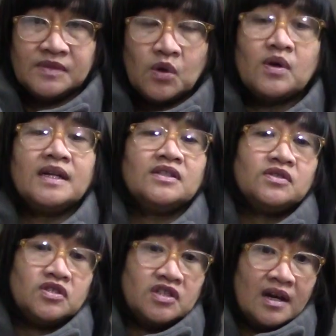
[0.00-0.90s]
According
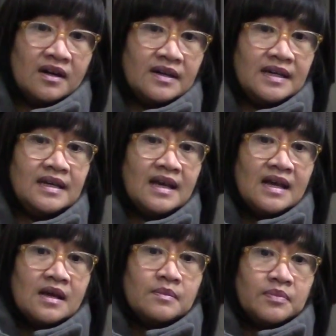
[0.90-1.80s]
to Jerry
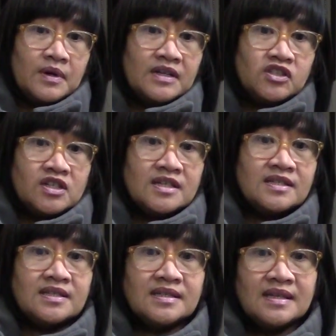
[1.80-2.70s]

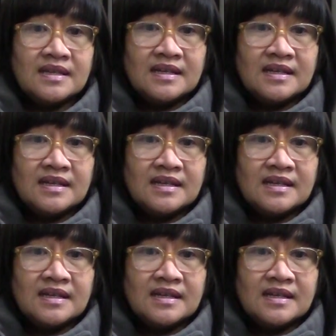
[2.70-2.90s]
Bridges,